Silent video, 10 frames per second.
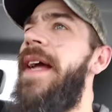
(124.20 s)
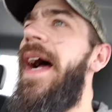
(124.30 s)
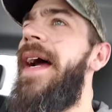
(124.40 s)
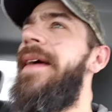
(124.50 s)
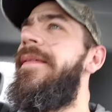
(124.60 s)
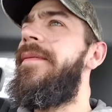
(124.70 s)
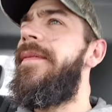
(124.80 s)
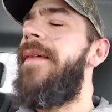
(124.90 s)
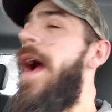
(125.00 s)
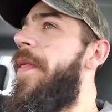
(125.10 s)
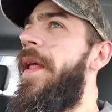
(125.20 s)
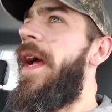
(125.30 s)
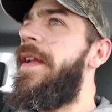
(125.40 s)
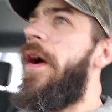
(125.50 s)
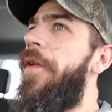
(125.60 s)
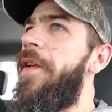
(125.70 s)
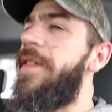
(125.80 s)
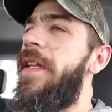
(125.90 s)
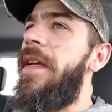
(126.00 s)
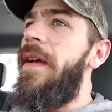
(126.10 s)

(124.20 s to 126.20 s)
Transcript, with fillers: guy, and then I noticed,